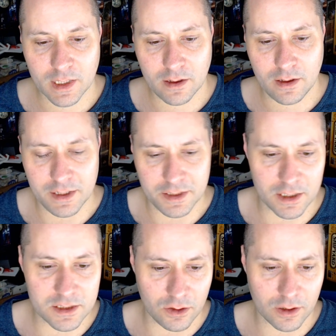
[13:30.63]
It
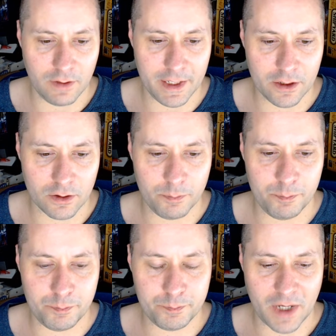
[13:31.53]
does look like you're
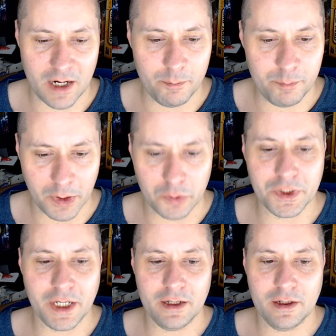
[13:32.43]
kind of
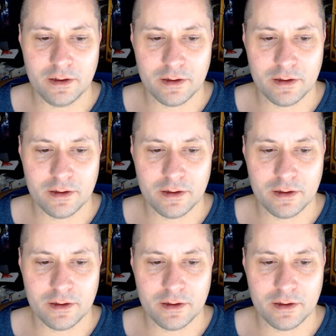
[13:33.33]
building.